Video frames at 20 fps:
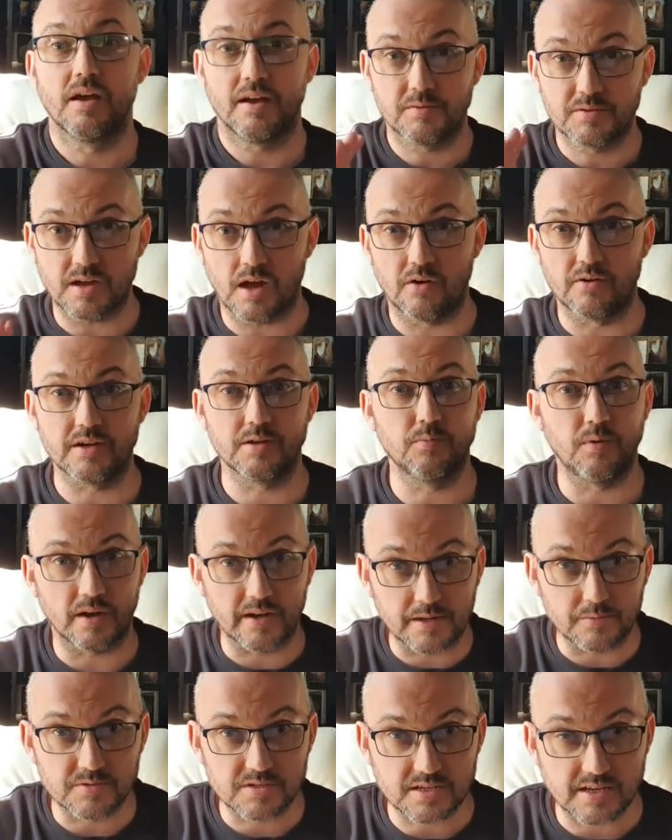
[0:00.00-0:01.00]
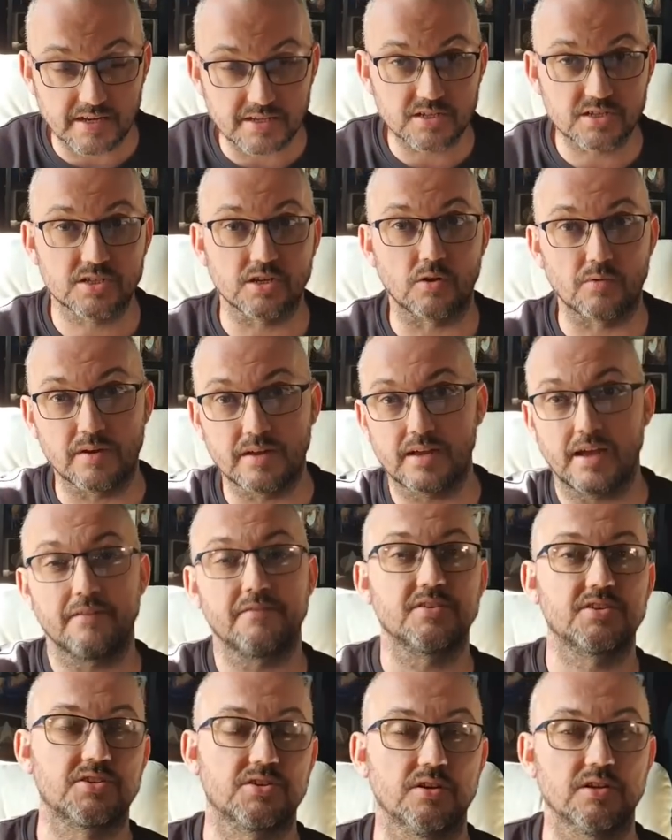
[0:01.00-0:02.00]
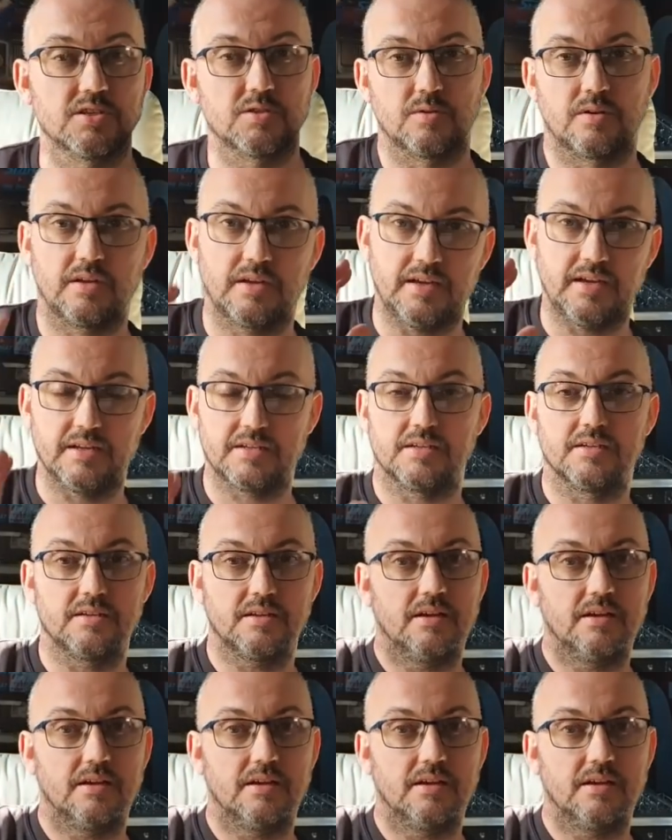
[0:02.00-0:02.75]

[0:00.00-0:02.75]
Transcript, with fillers: He was the only one he was saying sorry, gave his shirt to a kid, and,